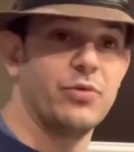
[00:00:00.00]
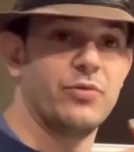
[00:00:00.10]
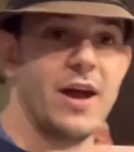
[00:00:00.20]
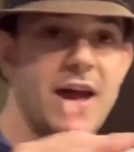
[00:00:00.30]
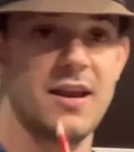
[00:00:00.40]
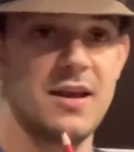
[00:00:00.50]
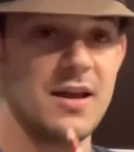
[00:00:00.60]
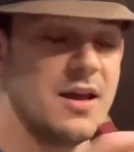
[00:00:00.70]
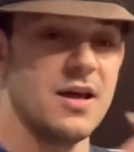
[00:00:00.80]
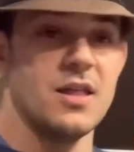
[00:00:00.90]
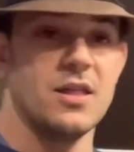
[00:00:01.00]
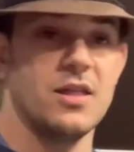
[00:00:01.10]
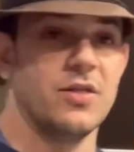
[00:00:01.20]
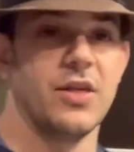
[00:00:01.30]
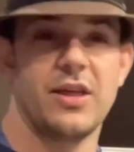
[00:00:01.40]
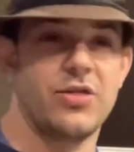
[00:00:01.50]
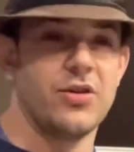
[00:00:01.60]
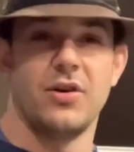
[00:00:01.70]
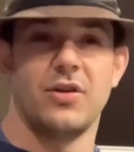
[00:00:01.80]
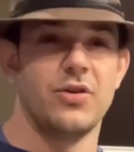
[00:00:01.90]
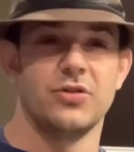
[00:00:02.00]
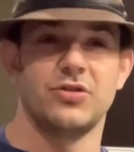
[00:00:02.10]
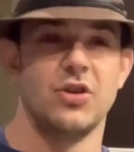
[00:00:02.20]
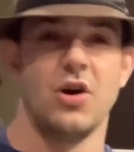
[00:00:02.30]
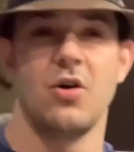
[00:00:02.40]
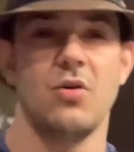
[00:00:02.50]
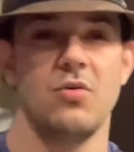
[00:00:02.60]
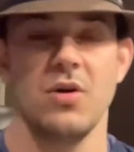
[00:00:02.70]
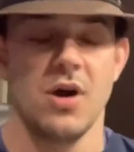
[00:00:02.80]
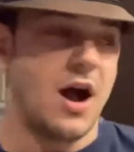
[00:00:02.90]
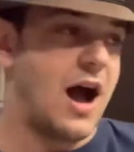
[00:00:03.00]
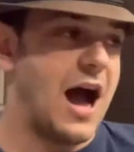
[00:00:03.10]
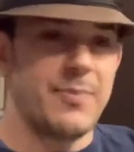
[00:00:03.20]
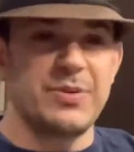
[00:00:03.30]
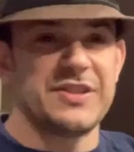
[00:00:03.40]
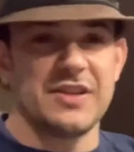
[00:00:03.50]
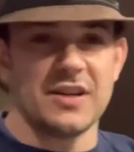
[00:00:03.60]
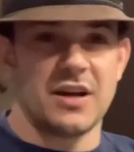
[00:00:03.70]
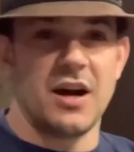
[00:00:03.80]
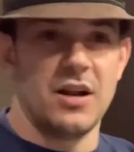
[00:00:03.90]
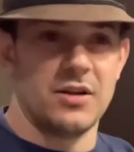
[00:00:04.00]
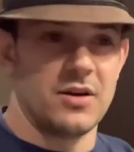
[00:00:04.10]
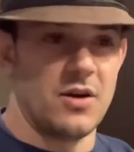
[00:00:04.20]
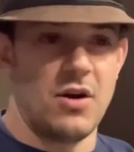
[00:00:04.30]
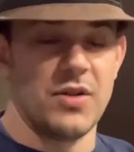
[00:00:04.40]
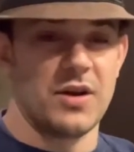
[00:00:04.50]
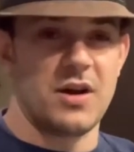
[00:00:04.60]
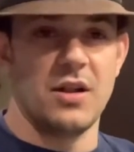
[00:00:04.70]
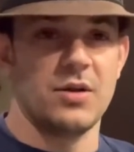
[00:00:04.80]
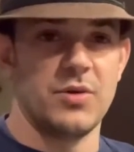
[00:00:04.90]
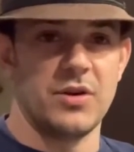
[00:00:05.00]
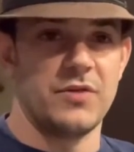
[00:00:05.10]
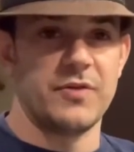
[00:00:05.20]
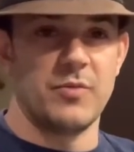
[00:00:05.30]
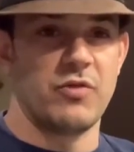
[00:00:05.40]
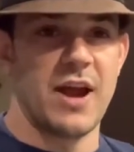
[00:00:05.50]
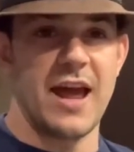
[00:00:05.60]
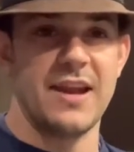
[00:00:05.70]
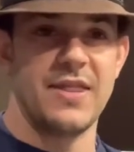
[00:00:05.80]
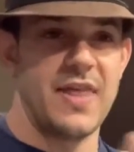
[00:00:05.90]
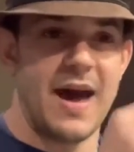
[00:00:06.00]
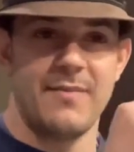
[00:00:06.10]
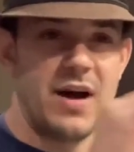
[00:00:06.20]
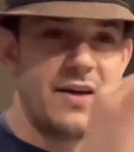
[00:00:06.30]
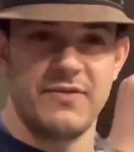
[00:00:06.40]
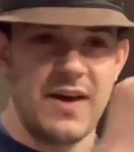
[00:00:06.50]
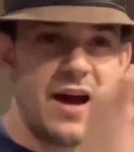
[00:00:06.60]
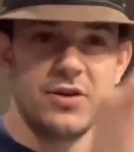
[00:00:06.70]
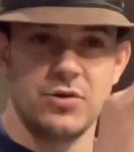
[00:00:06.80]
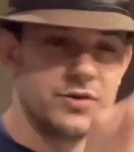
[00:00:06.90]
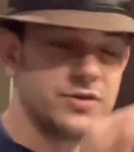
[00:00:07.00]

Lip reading: red, like there's no opposite color on the color wheel from red that my value is